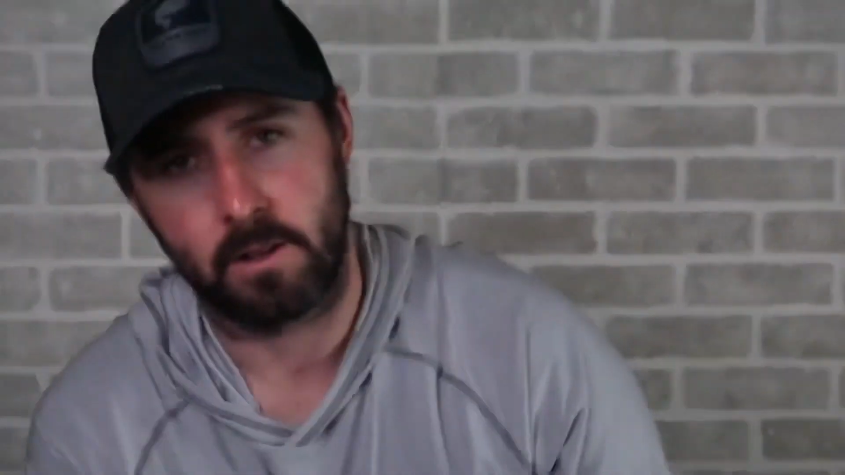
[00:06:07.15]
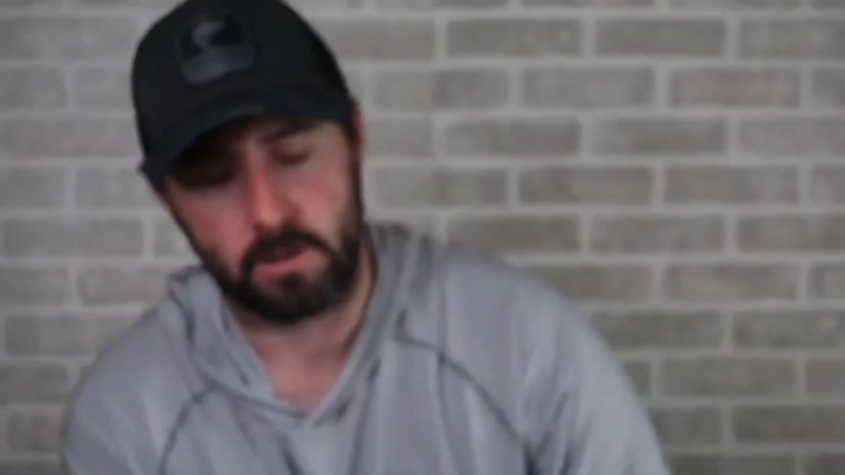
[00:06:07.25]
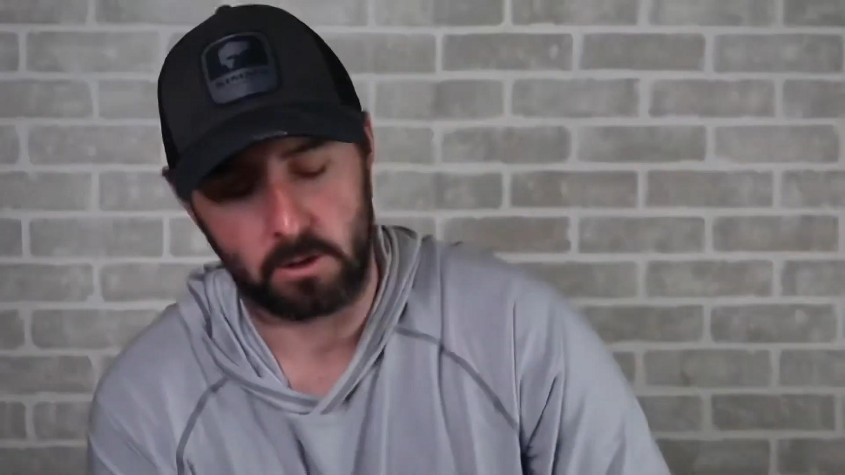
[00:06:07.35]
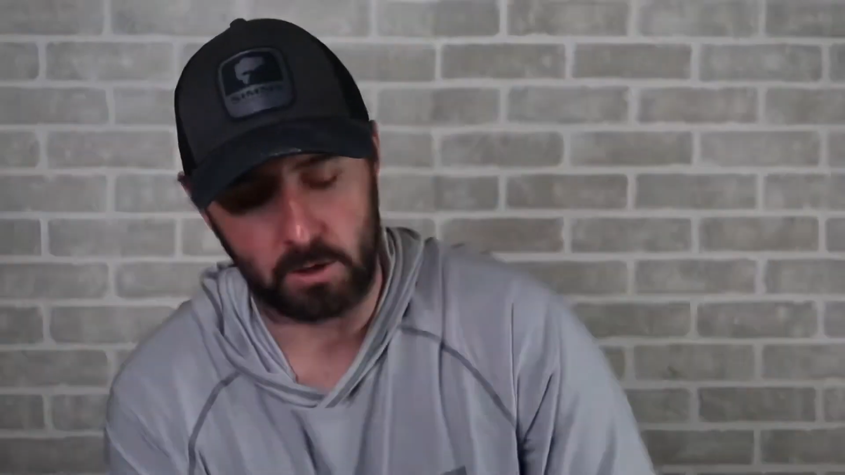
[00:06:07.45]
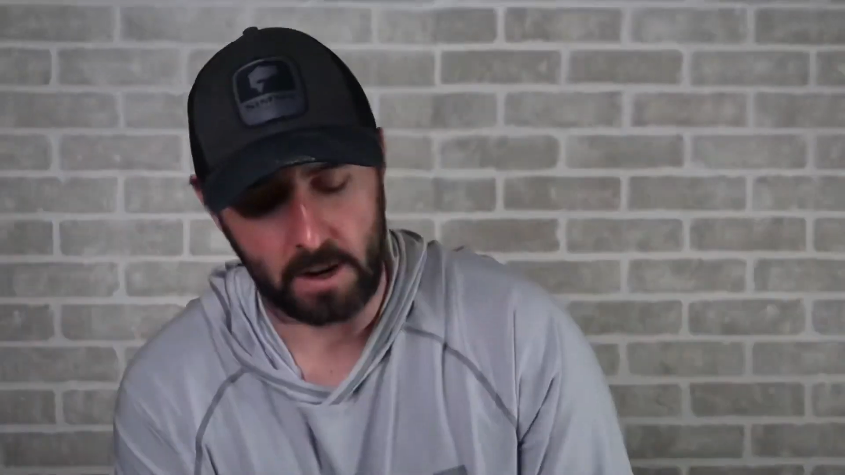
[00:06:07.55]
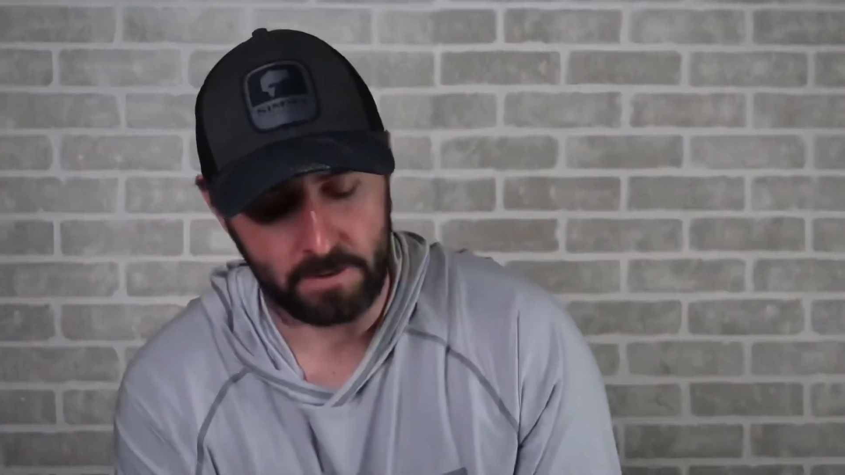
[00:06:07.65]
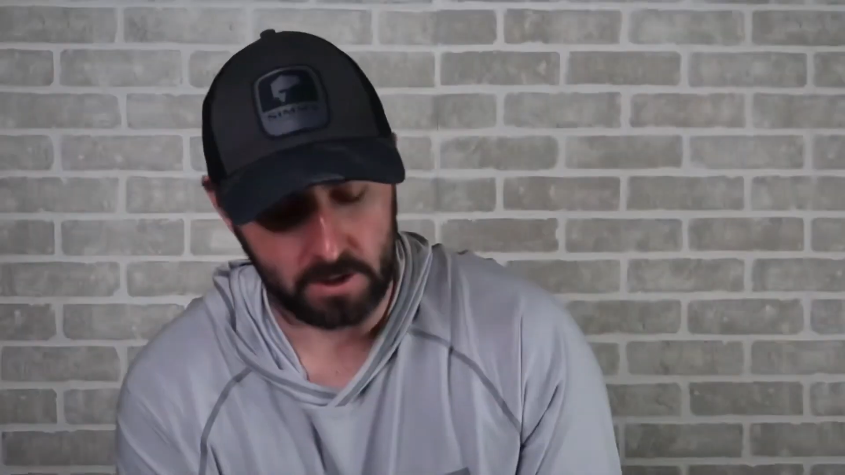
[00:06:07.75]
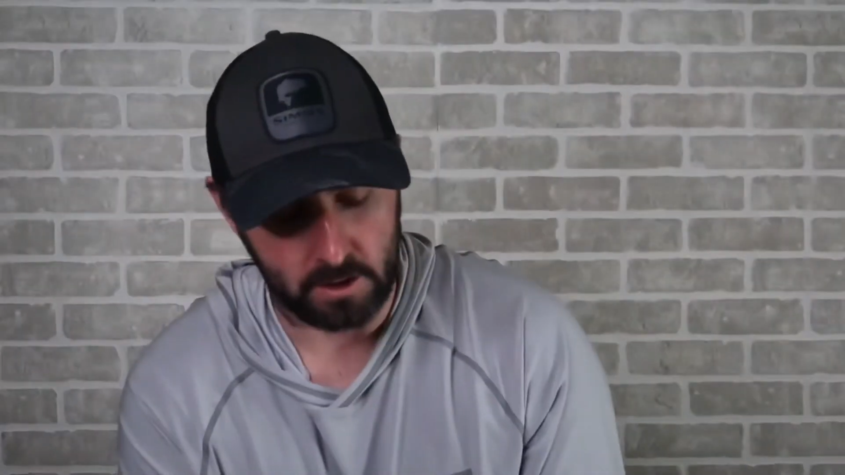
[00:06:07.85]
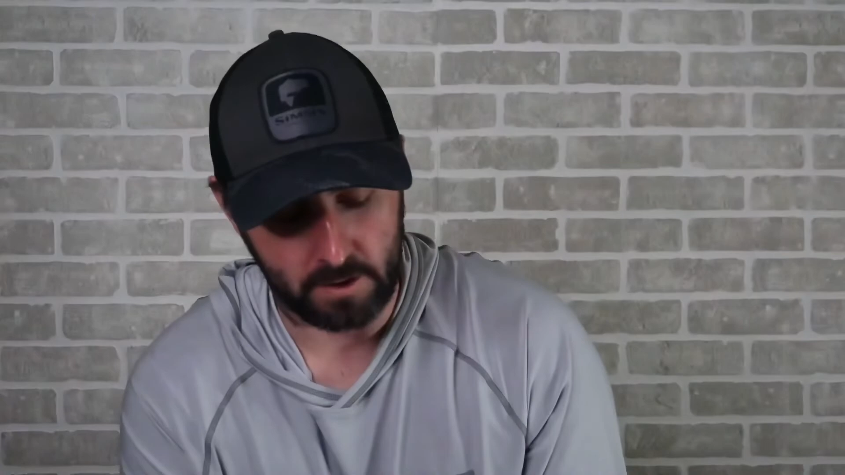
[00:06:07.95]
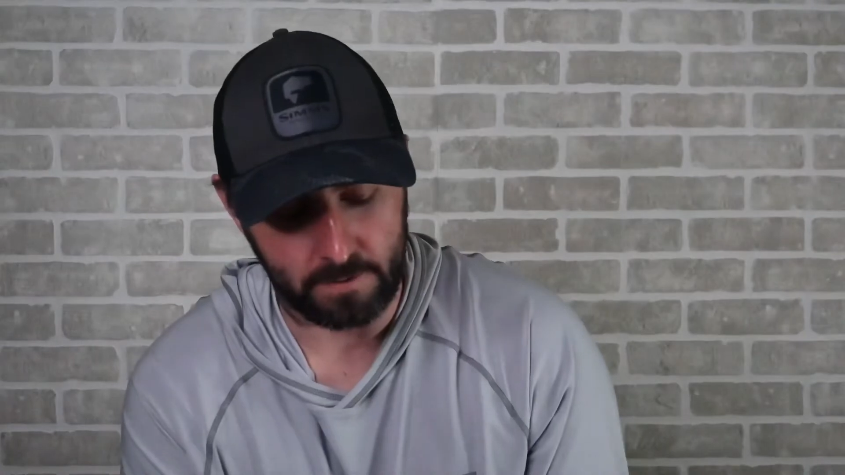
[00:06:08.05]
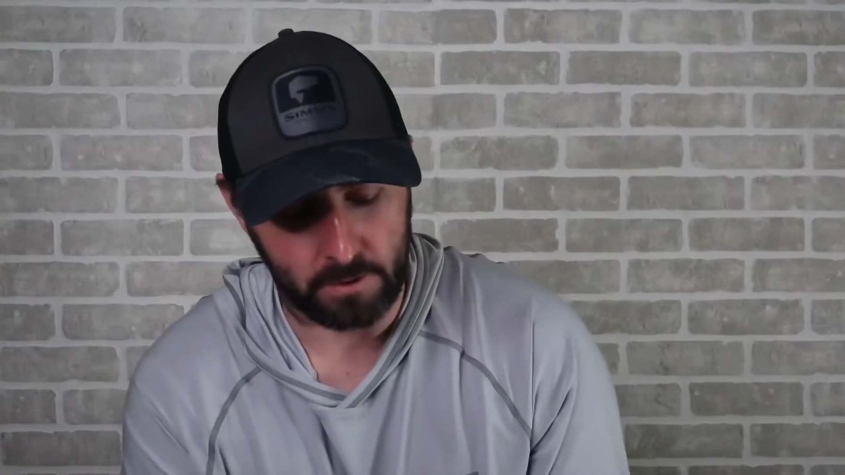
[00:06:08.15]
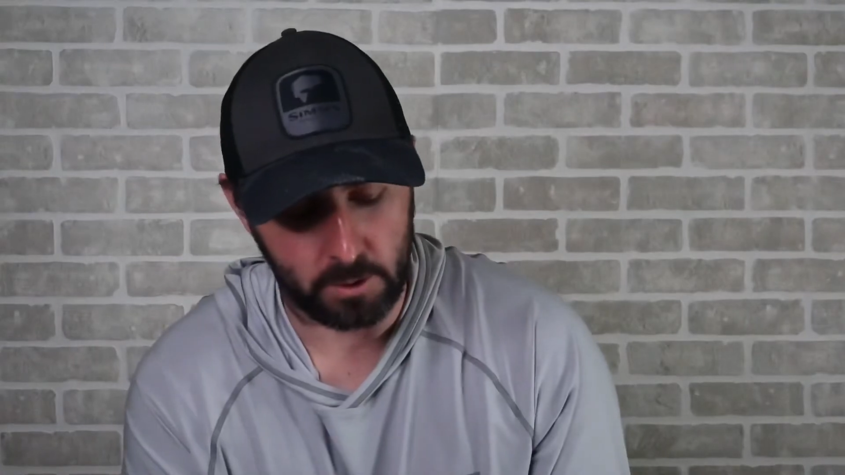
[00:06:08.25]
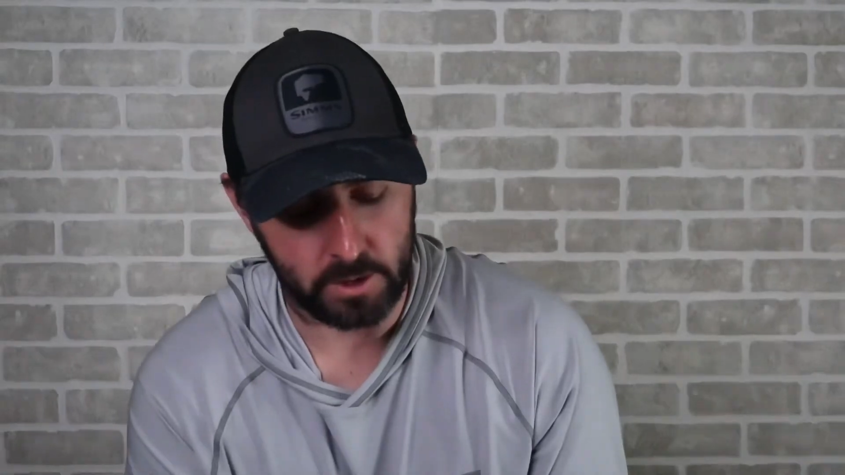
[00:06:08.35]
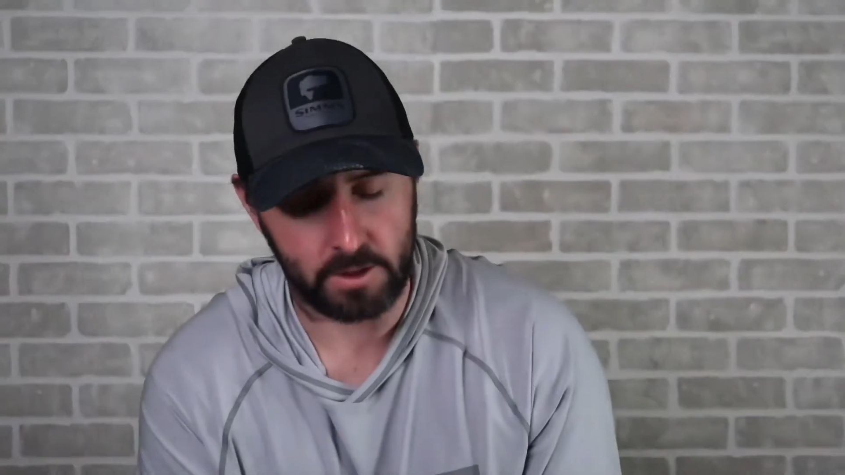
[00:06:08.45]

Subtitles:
So definitely looking forward to